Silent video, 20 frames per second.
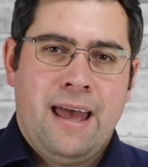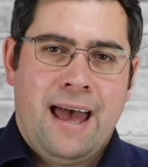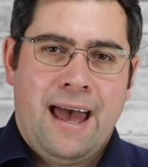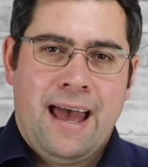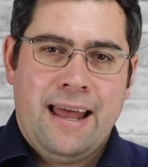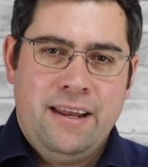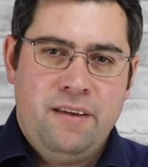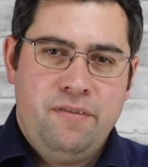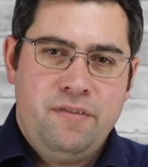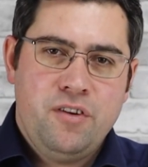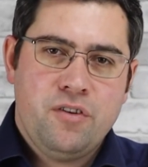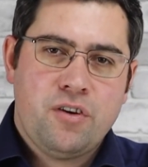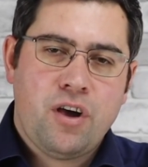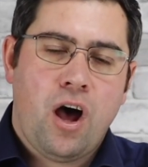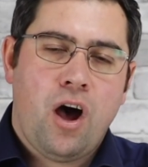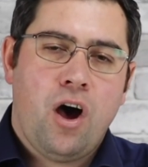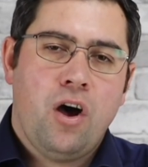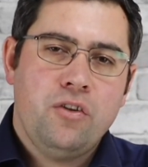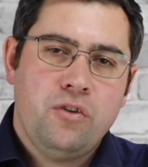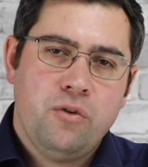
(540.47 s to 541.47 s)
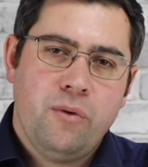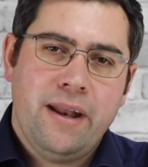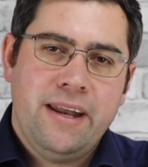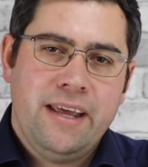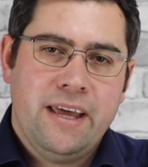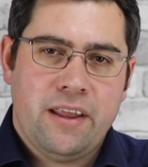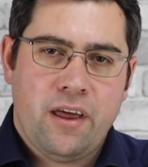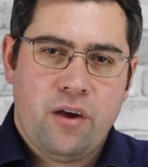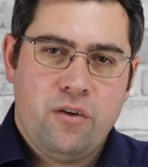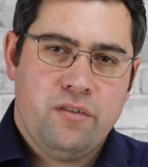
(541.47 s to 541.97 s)
And if you can't do
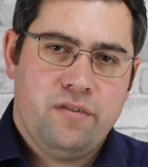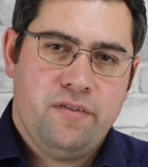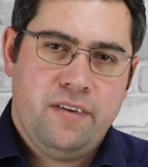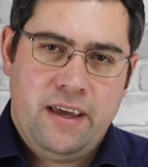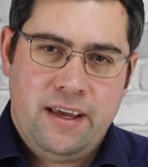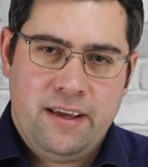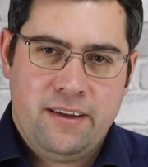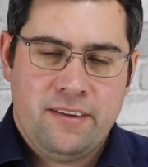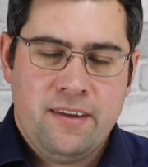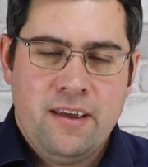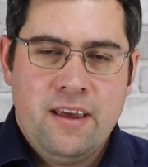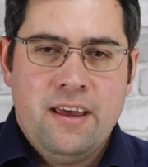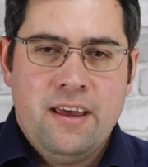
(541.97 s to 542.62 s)
any of those things,